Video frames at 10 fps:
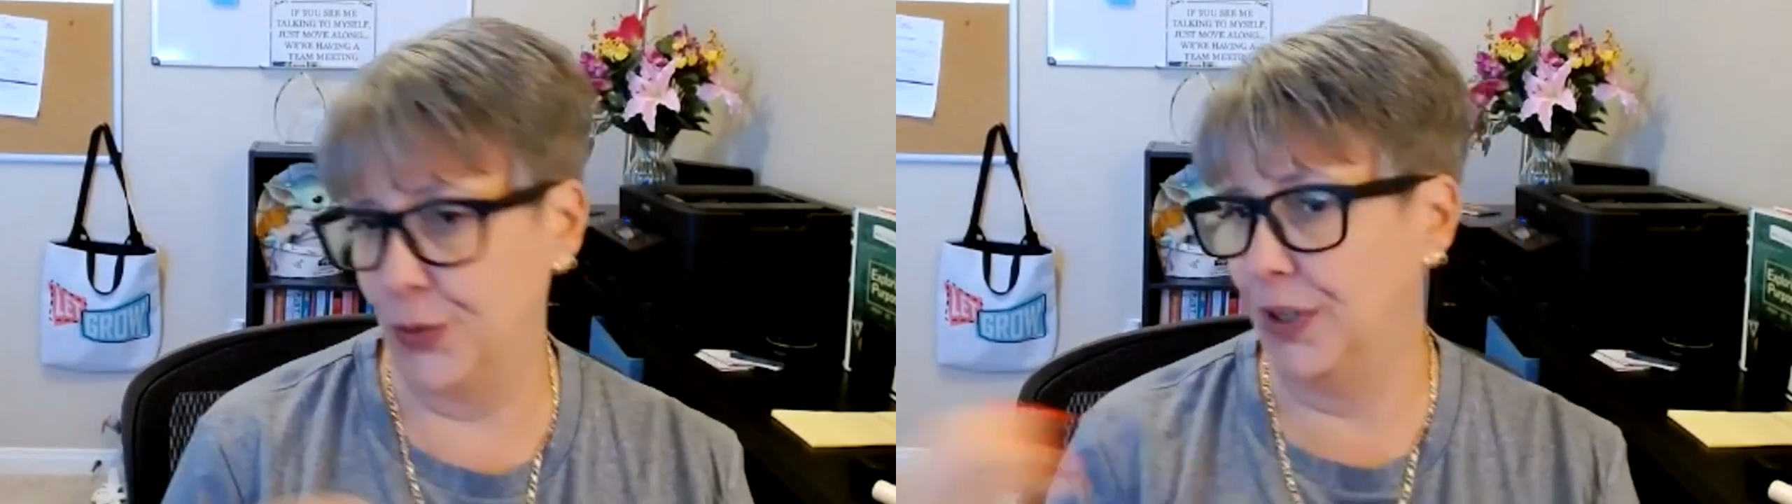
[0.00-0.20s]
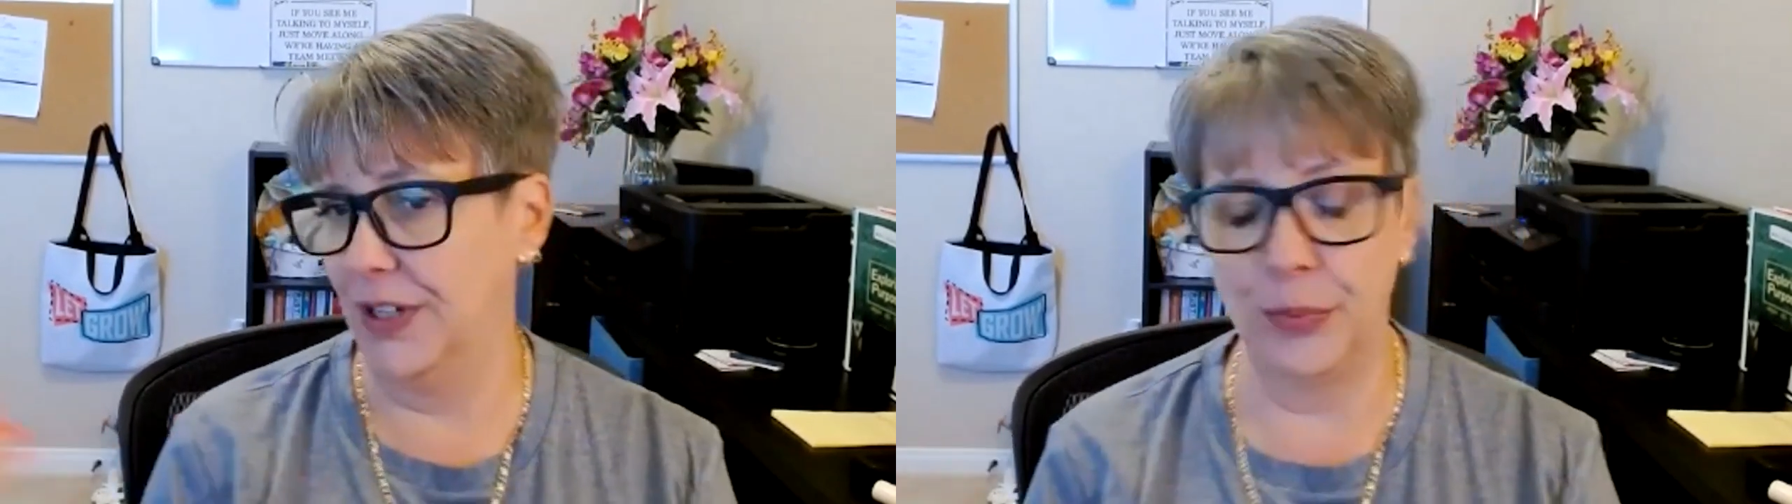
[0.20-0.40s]

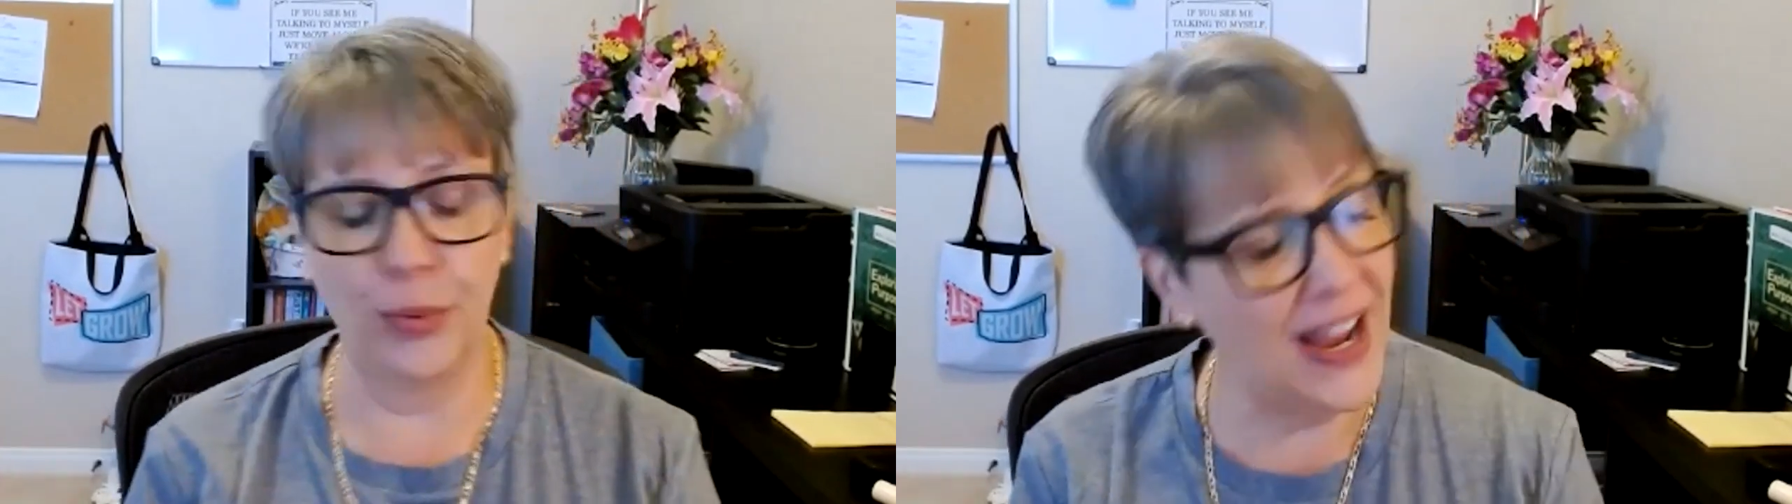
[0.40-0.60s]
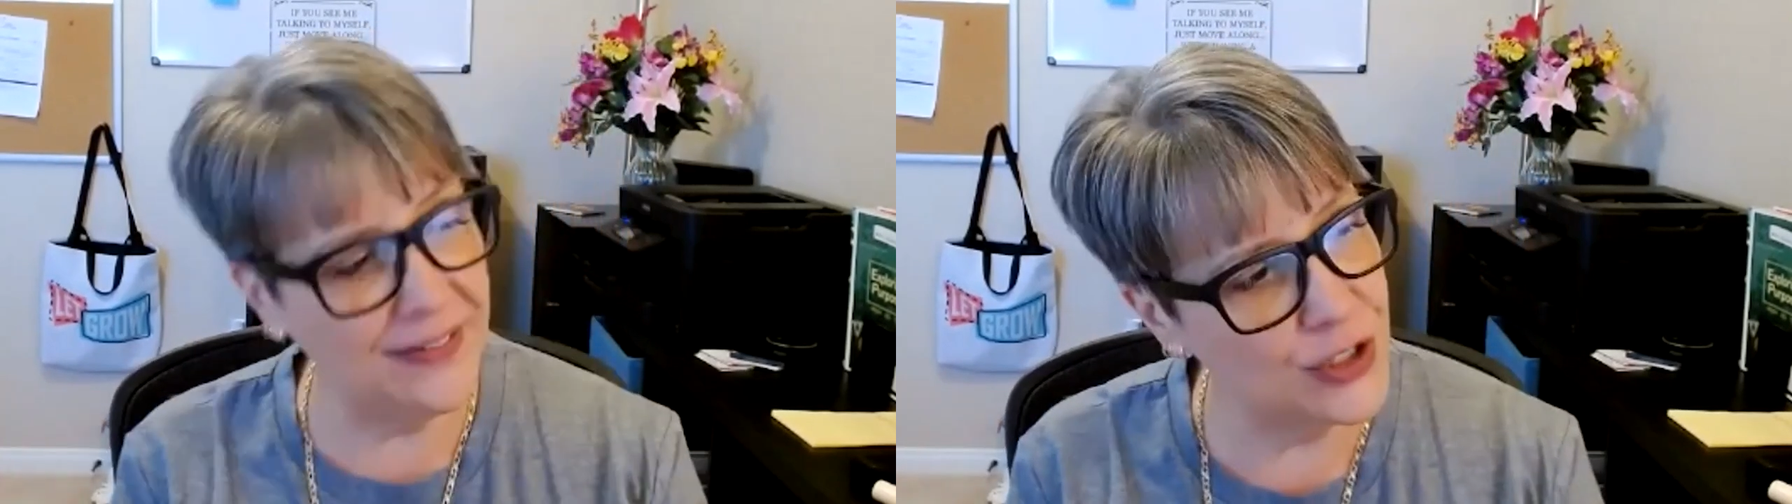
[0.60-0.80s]
We're in
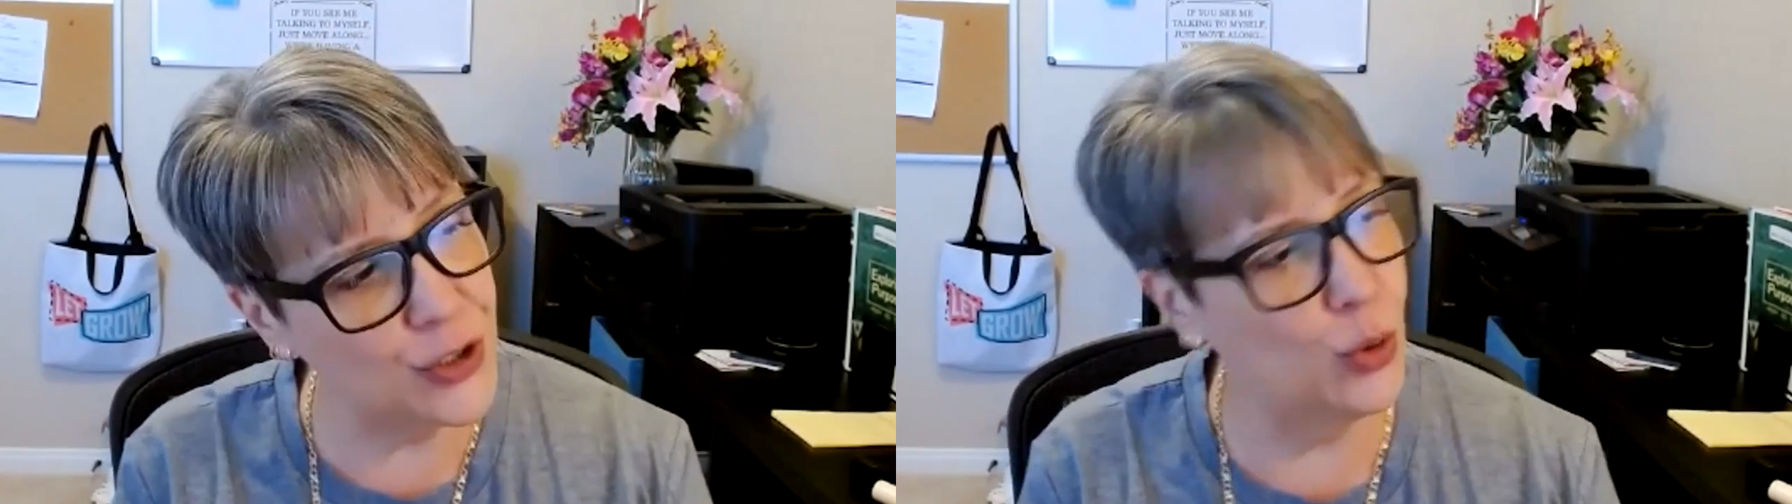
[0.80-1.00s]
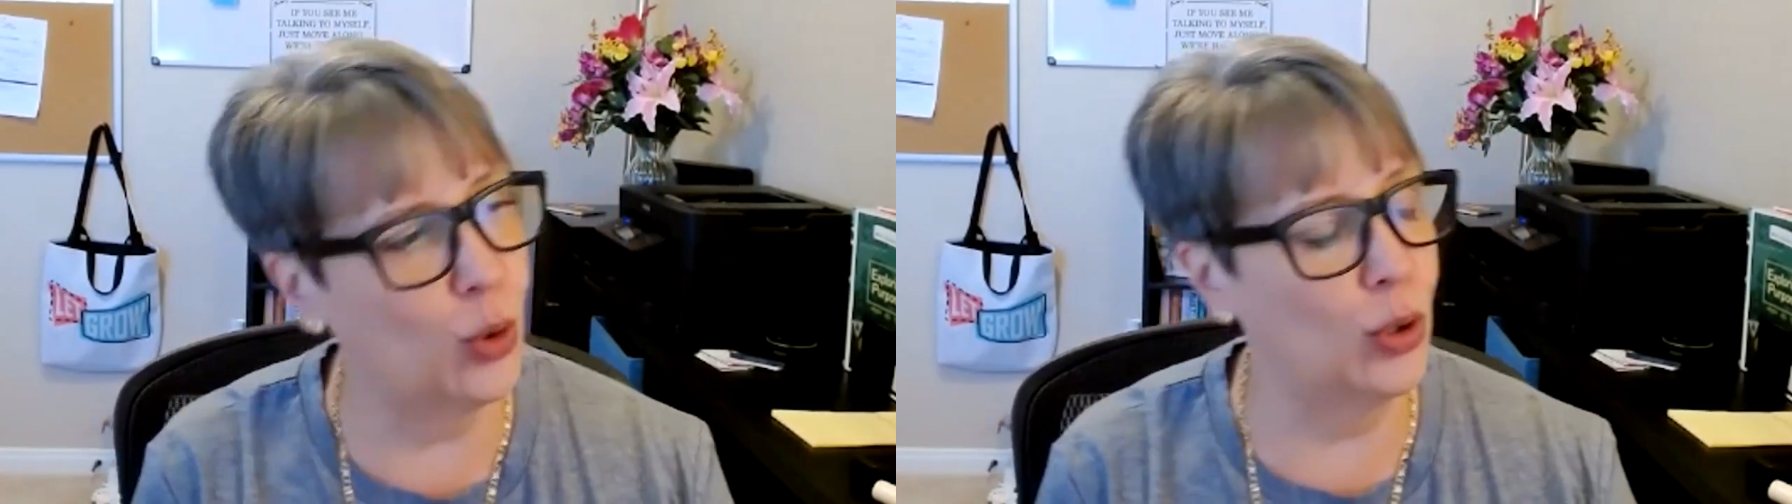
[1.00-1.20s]
private
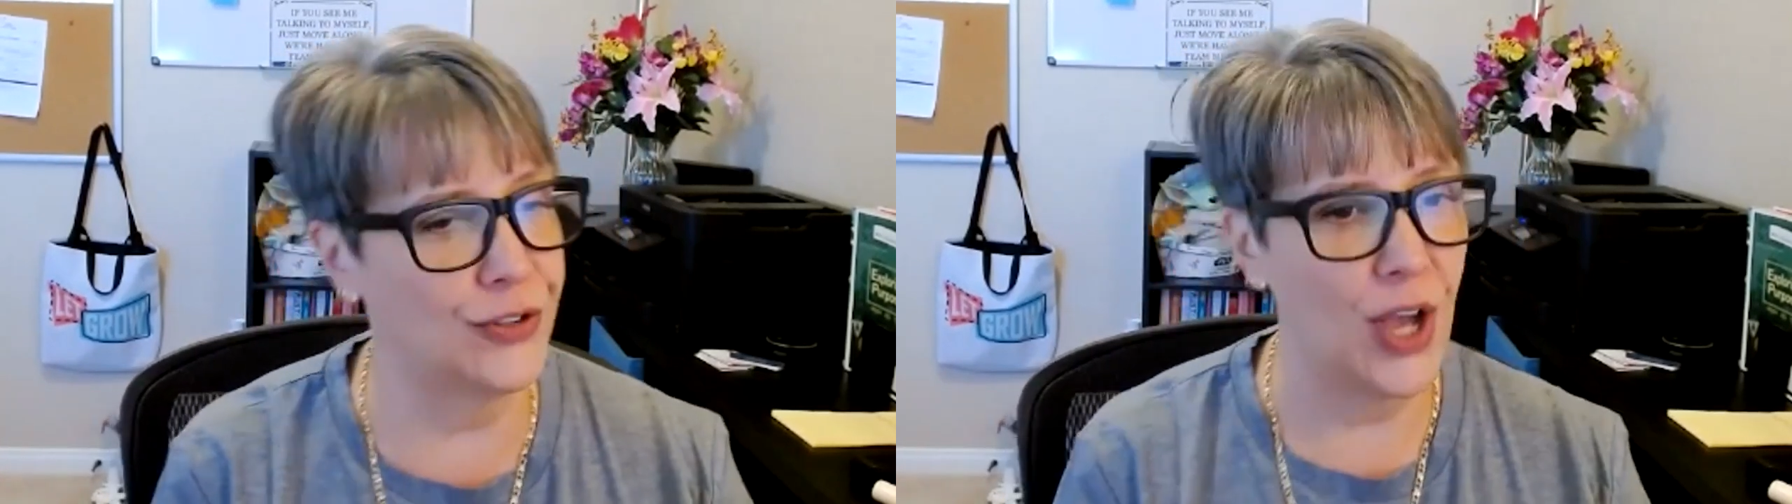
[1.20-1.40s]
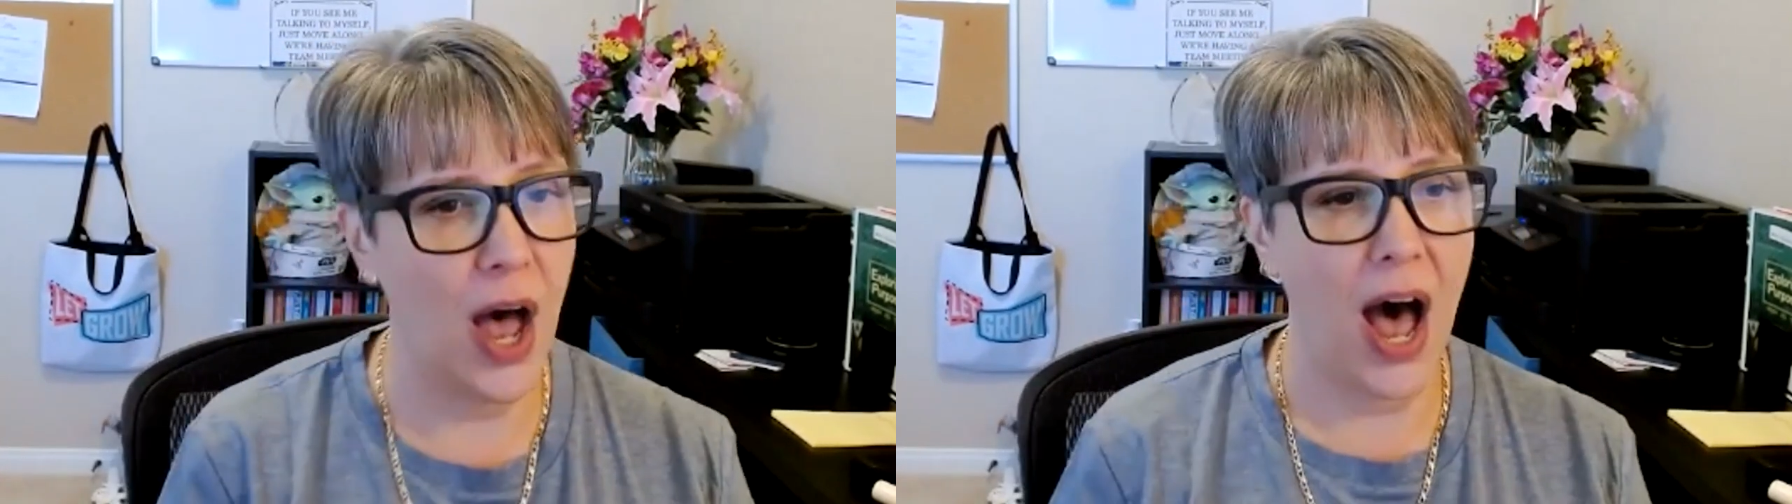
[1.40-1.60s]
schools.